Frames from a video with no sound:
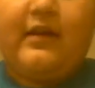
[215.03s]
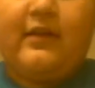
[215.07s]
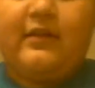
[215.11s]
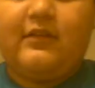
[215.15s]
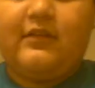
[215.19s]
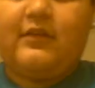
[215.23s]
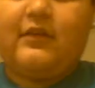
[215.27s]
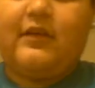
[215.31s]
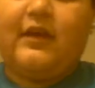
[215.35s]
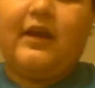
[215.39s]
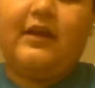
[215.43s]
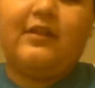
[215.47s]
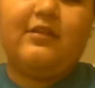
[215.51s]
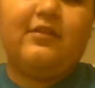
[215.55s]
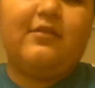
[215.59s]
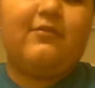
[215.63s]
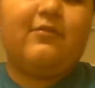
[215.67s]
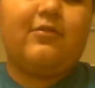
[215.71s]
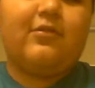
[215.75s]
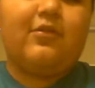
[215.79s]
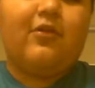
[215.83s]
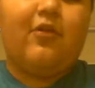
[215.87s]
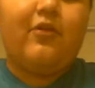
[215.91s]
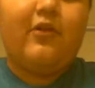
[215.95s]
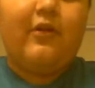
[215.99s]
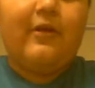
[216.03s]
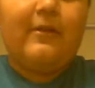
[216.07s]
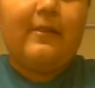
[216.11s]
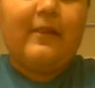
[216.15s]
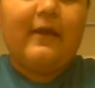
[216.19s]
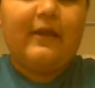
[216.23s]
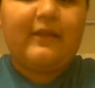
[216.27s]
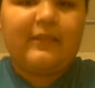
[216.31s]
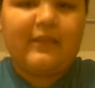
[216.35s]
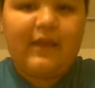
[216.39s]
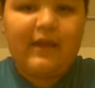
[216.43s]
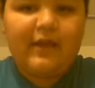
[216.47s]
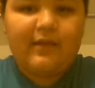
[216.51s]
kinds of soda
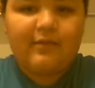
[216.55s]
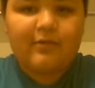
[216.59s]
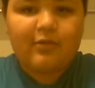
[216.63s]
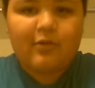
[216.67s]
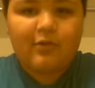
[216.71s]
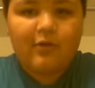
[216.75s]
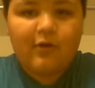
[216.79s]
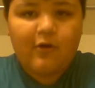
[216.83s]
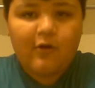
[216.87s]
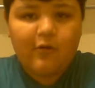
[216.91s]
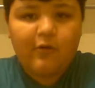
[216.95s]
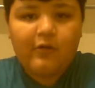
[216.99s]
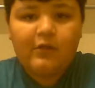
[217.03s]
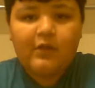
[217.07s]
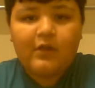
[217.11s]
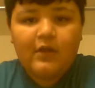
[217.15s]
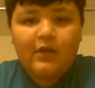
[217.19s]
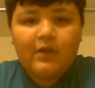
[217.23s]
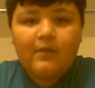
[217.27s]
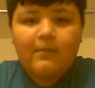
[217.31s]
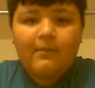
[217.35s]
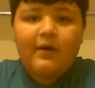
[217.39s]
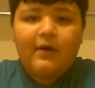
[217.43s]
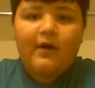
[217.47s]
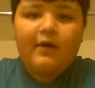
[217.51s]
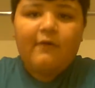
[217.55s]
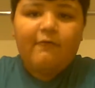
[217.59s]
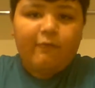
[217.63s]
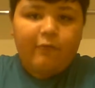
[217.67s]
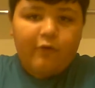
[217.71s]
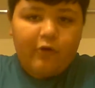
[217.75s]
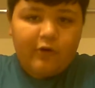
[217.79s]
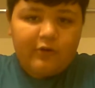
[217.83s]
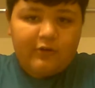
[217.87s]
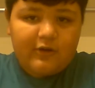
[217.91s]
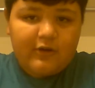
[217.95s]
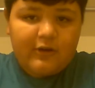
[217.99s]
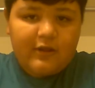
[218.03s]
like that. So, but
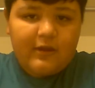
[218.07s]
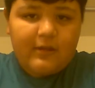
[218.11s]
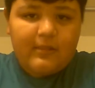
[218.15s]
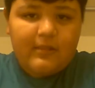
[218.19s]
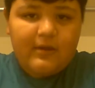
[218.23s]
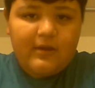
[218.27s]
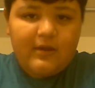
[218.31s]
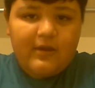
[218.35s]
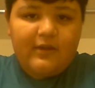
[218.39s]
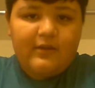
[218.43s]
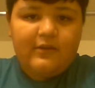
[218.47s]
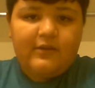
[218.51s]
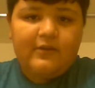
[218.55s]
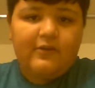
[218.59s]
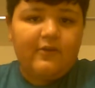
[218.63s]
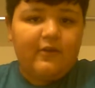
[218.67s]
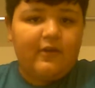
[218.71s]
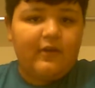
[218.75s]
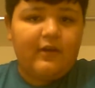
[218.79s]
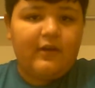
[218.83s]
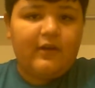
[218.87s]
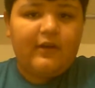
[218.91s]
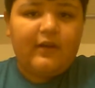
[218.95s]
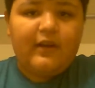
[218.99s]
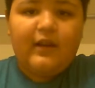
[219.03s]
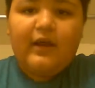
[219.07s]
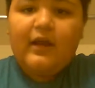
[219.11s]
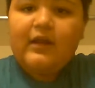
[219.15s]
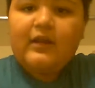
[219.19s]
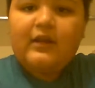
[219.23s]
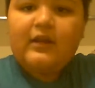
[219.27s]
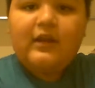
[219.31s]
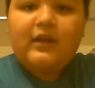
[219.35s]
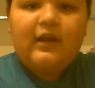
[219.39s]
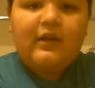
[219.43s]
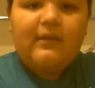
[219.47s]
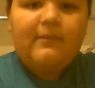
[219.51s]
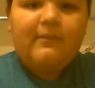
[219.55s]
unfortunately, you're not
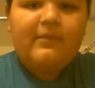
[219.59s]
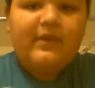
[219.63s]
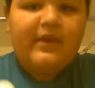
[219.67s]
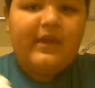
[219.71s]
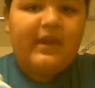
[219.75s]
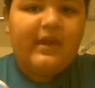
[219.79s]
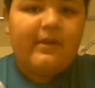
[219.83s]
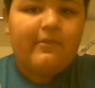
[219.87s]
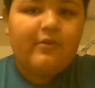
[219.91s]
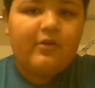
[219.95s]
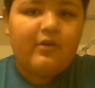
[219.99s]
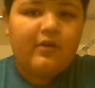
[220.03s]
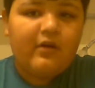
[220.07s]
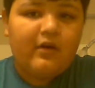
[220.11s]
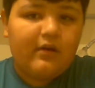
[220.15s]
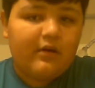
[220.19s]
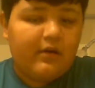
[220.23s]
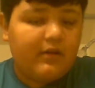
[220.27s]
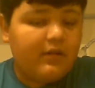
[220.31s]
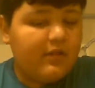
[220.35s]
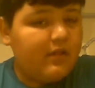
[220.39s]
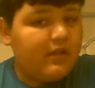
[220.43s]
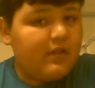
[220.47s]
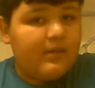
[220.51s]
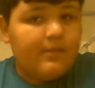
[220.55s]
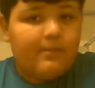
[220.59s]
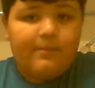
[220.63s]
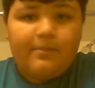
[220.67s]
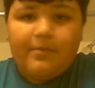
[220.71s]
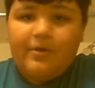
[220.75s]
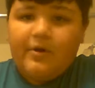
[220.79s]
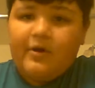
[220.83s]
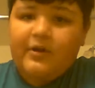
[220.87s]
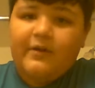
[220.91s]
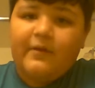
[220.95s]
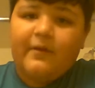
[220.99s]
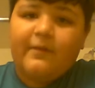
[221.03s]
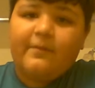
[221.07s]
gonna be able to
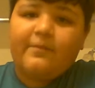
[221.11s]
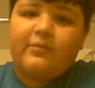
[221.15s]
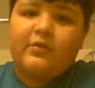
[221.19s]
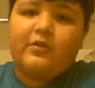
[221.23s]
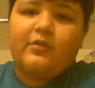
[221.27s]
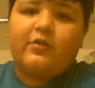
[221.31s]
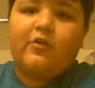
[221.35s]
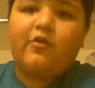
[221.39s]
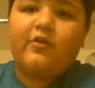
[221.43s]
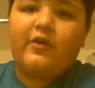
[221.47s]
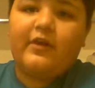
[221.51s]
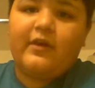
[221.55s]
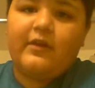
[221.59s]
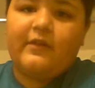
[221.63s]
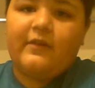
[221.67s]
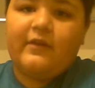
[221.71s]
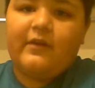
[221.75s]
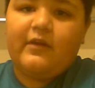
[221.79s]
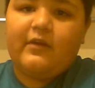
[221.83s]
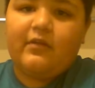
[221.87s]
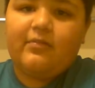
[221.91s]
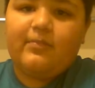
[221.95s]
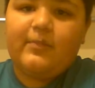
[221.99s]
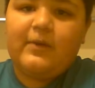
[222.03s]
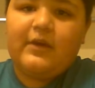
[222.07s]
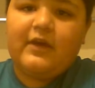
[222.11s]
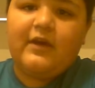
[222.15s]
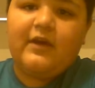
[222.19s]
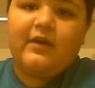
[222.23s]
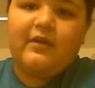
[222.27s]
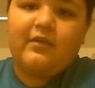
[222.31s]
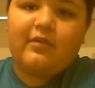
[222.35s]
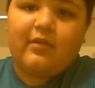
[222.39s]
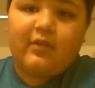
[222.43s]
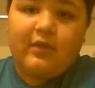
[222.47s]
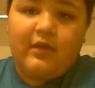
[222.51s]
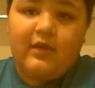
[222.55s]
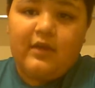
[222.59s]
put um, soda in this
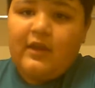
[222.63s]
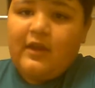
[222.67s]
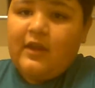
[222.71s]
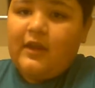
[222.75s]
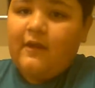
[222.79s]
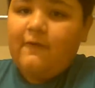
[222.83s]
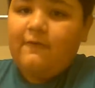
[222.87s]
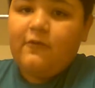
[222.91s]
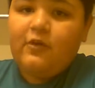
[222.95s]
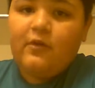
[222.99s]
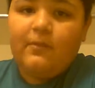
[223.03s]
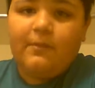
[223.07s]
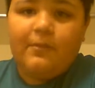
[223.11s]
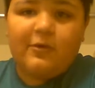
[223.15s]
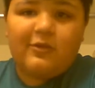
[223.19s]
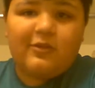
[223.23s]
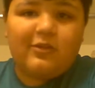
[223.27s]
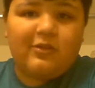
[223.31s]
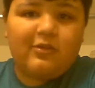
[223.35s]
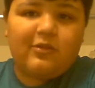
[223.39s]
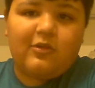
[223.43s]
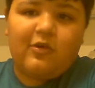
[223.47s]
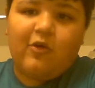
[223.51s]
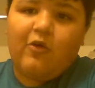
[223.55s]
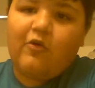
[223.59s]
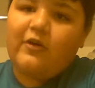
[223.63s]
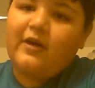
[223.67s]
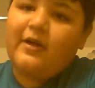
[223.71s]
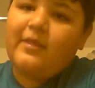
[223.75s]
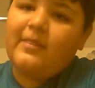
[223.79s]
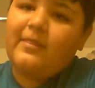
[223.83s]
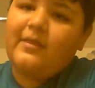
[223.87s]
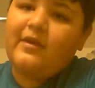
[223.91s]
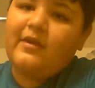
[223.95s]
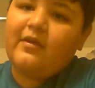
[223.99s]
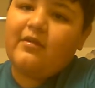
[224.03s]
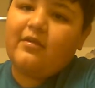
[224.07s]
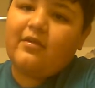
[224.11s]
because if you put soda in
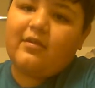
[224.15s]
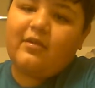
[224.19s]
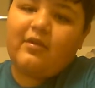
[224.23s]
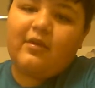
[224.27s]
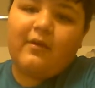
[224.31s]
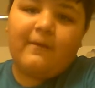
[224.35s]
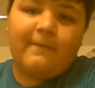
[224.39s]
this,